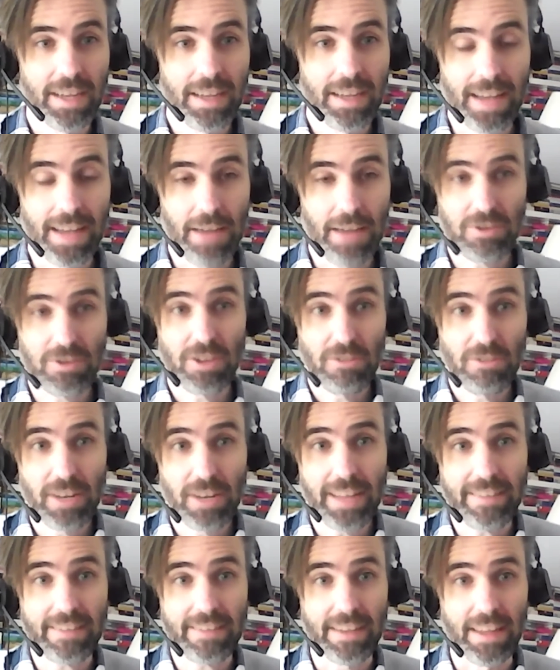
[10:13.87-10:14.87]
Now, to your
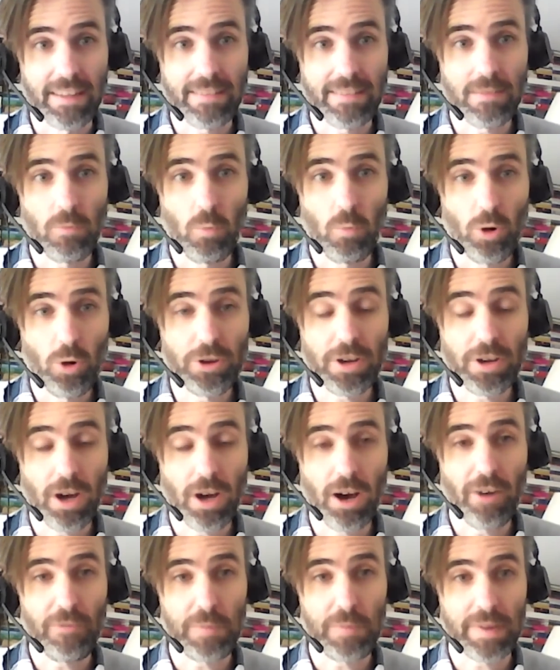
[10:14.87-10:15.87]
listeners,
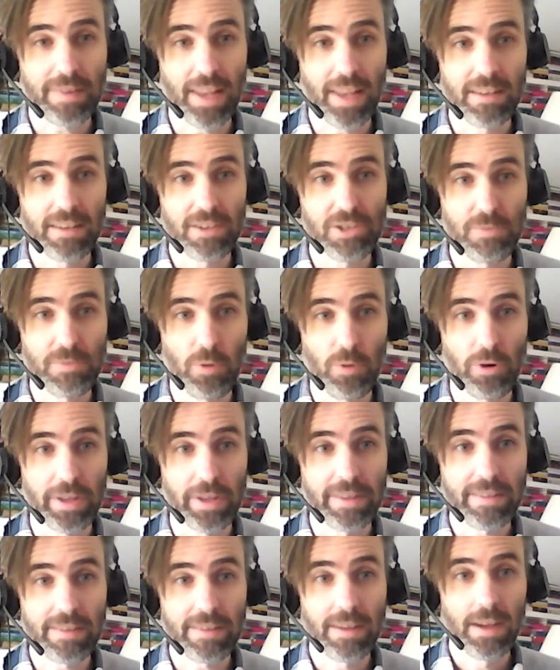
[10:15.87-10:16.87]
1.5 percentage
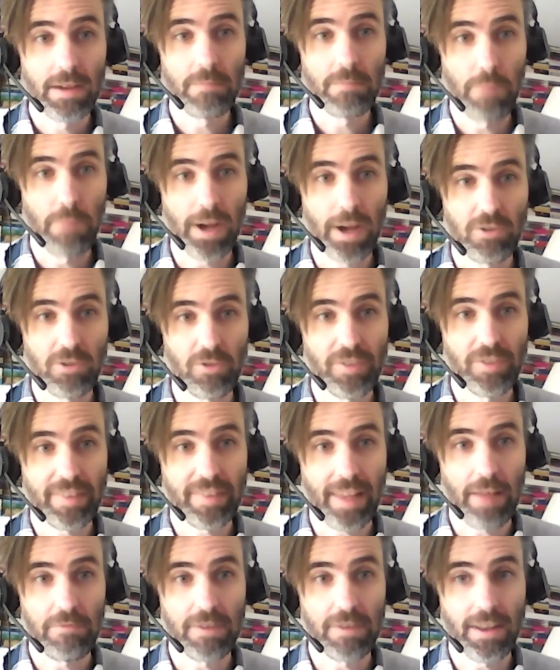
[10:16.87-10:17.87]
points might not
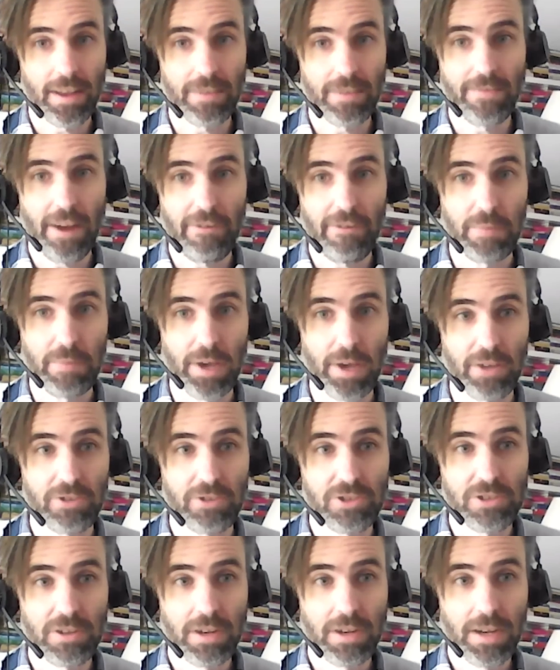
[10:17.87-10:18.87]
sound like very
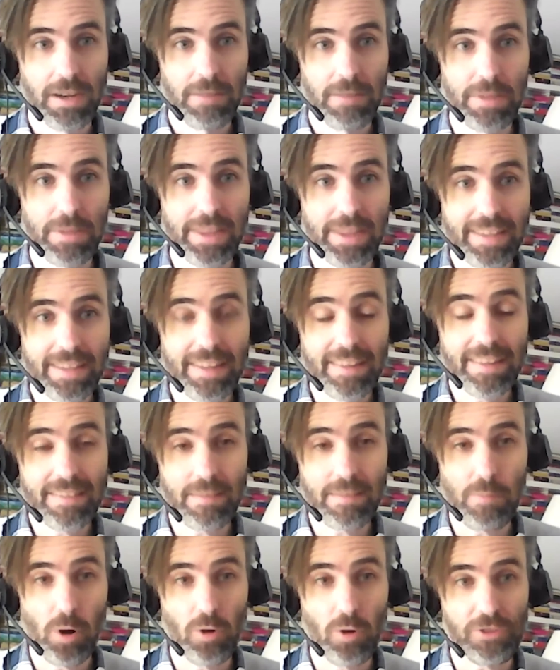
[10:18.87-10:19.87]
much, but this is
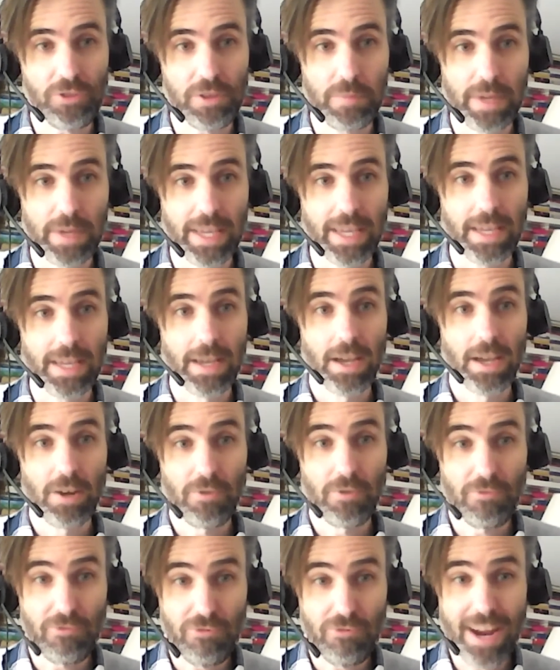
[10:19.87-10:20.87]
supposed to be
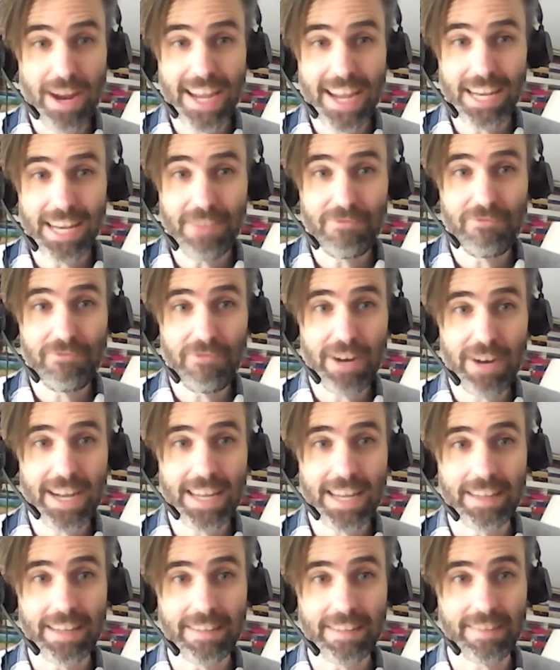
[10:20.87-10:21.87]
really,
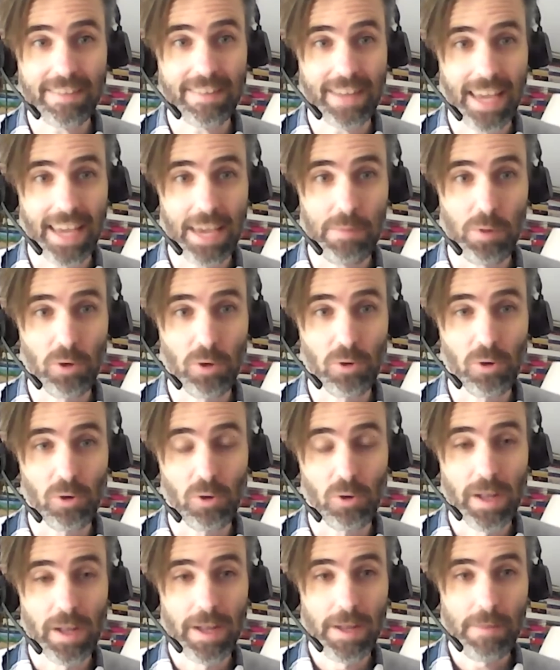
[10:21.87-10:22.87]
really
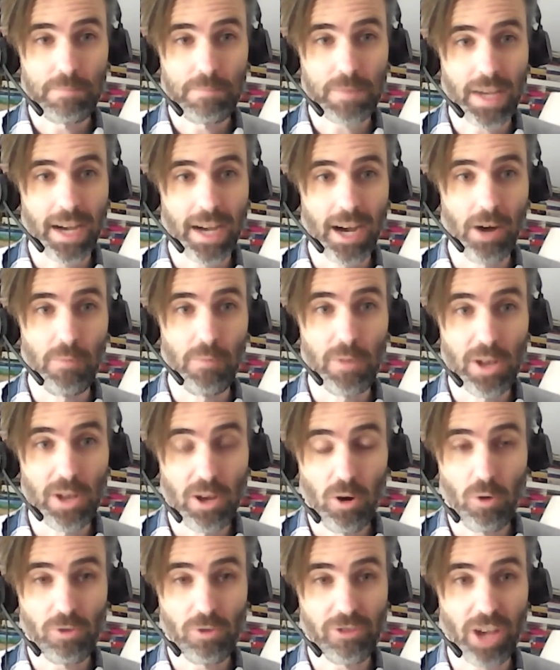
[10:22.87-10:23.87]
stable
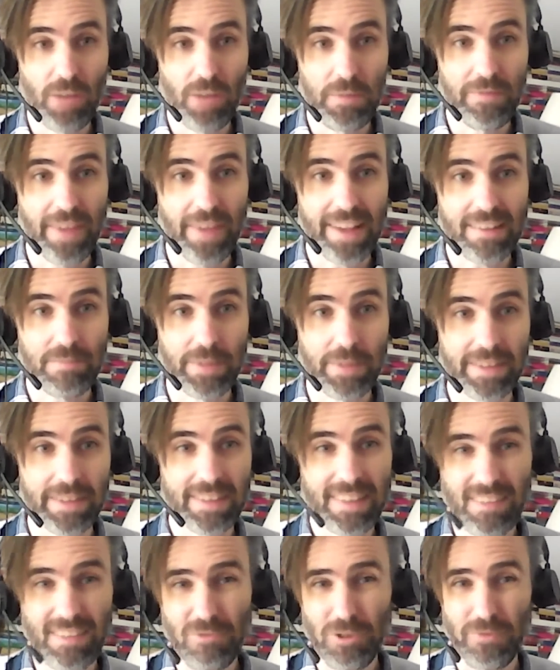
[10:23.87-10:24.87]
long-term investments.
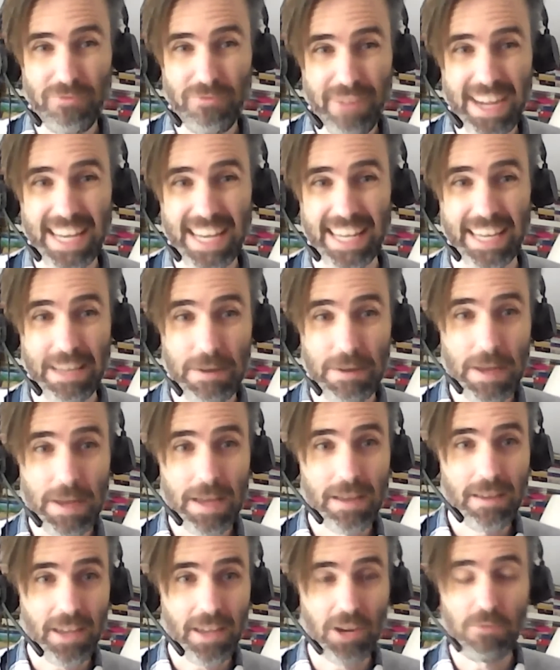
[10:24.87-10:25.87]
It's sort of really,
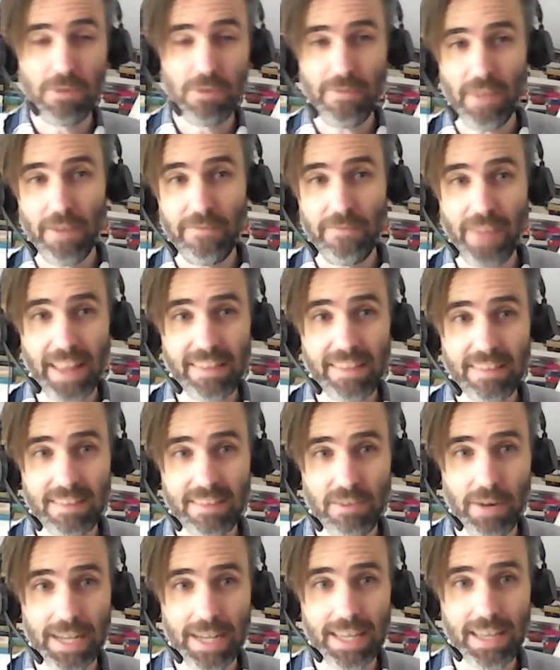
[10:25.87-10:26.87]
with offense
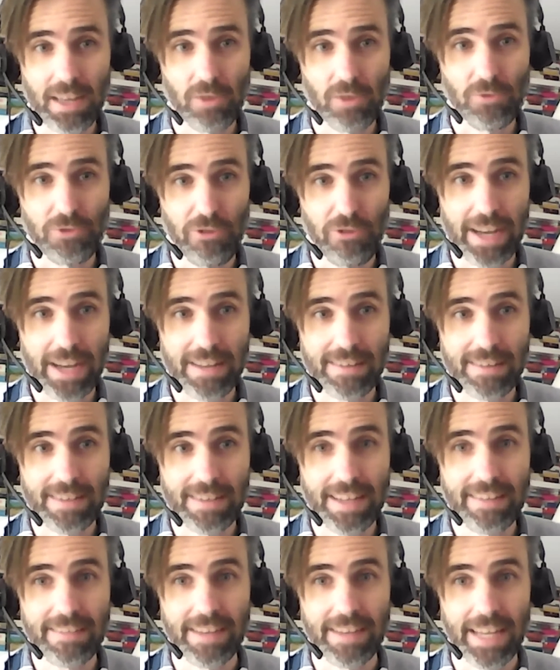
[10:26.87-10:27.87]
to any gilt traders
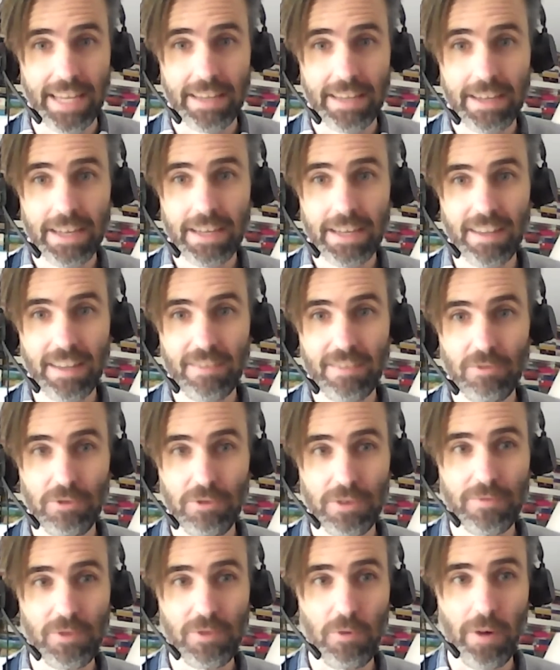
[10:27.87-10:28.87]
listening, a sort
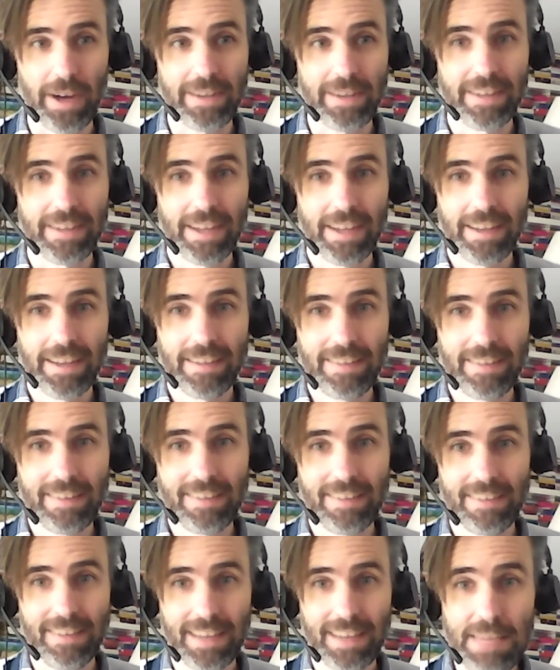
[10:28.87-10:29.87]
of quite
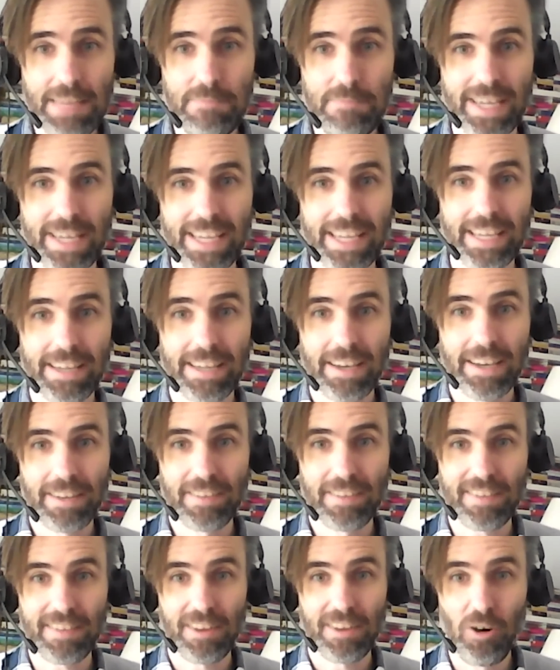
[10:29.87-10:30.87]
sleepy,
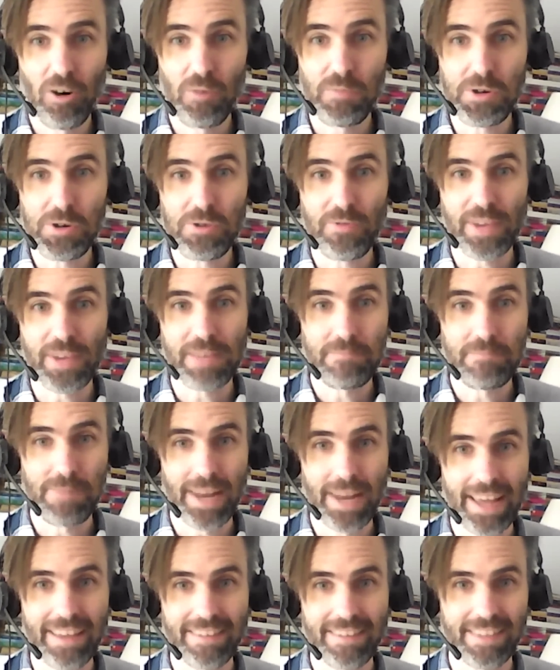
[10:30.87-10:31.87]
slow-moving
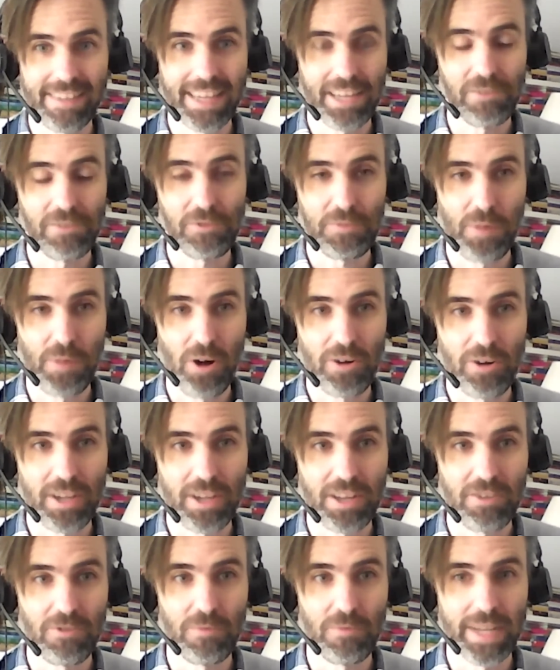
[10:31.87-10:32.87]
place, the gilt
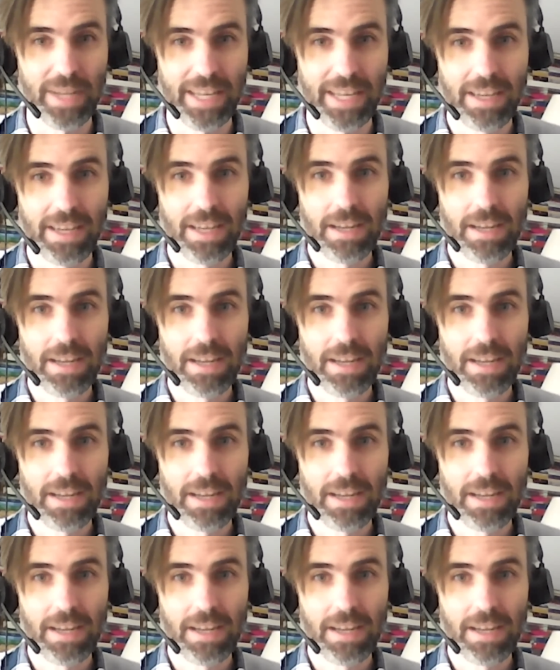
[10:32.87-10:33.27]
market normally.